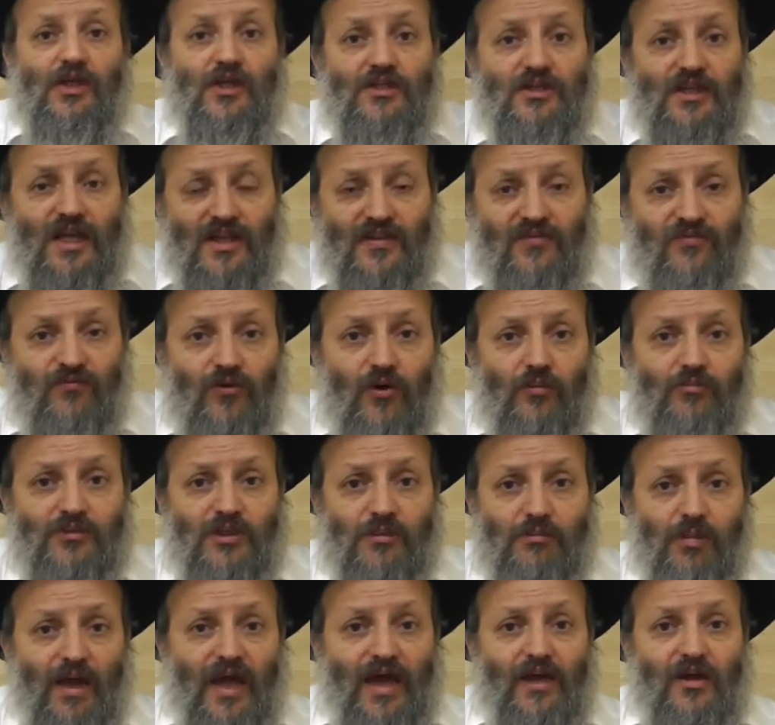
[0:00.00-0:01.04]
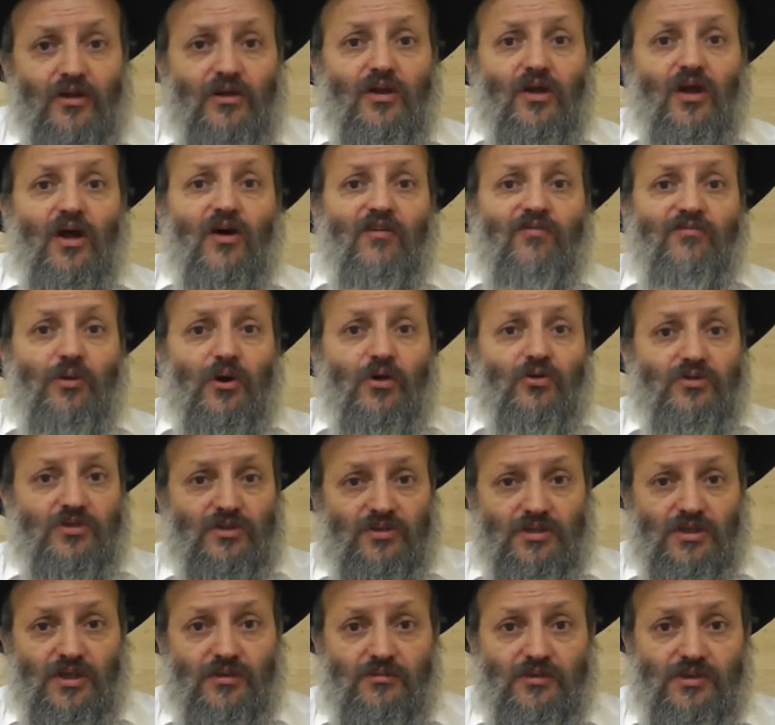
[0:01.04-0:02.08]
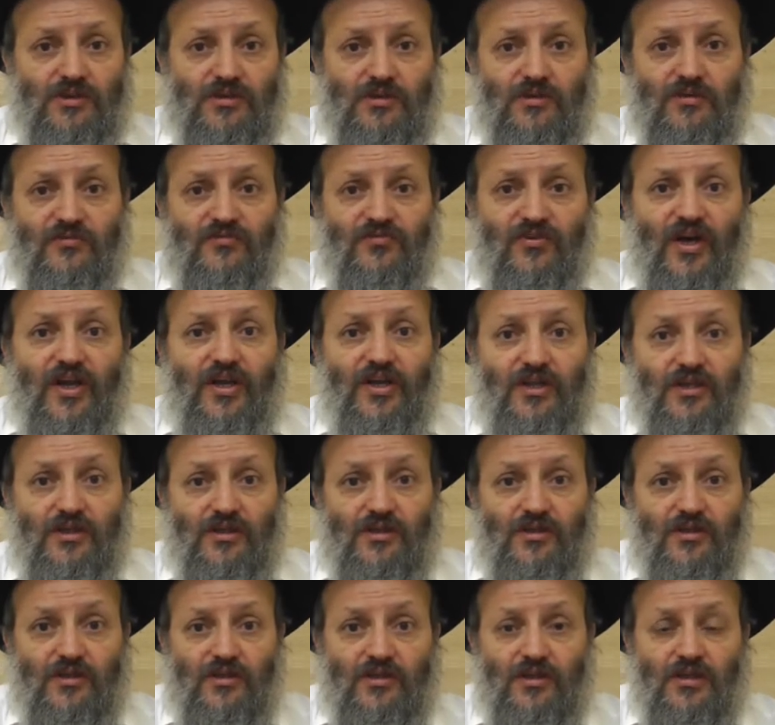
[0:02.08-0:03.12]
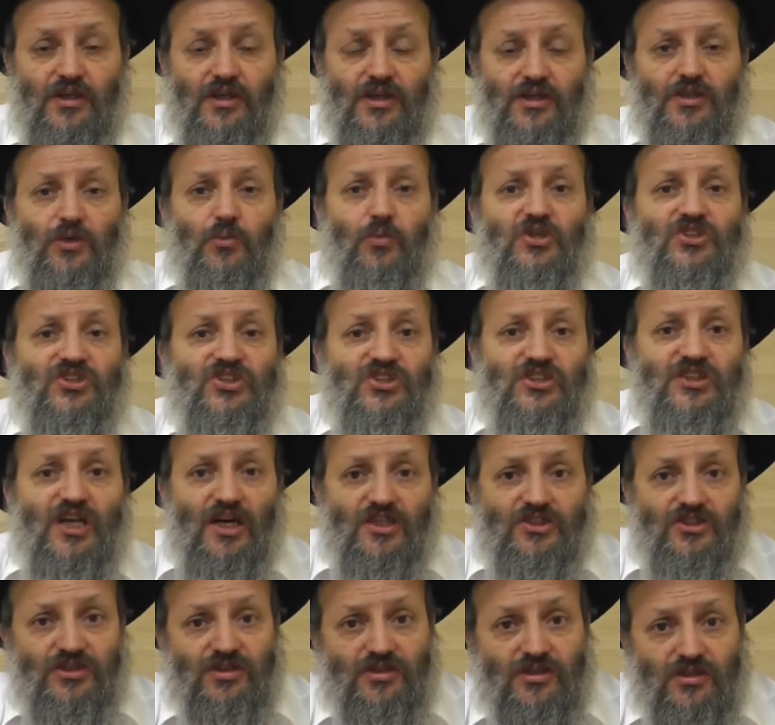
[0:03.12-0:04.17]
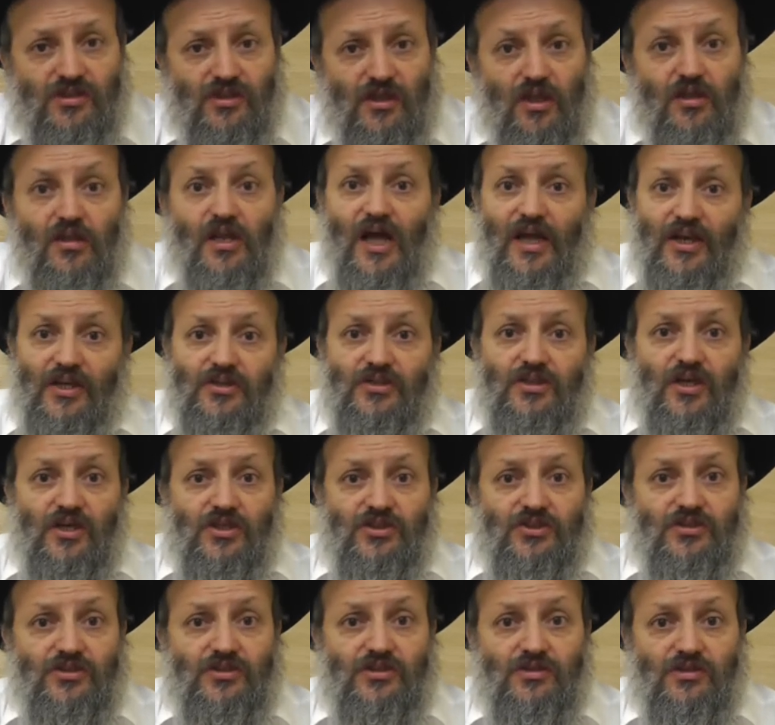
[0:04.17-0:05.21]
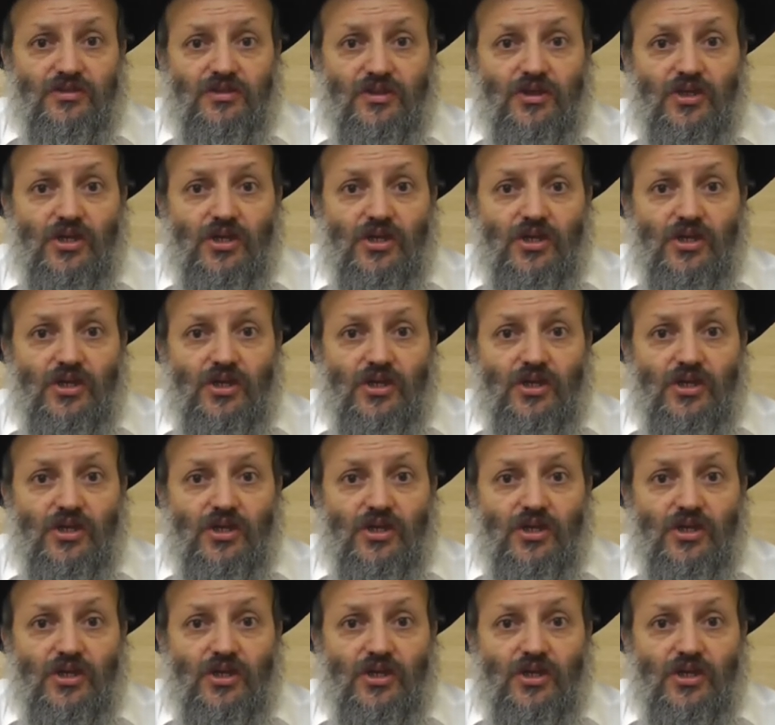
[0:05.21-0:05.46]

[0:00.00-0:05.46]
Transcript: that from the battle of both of them fighting, there was dust, a lot of dust.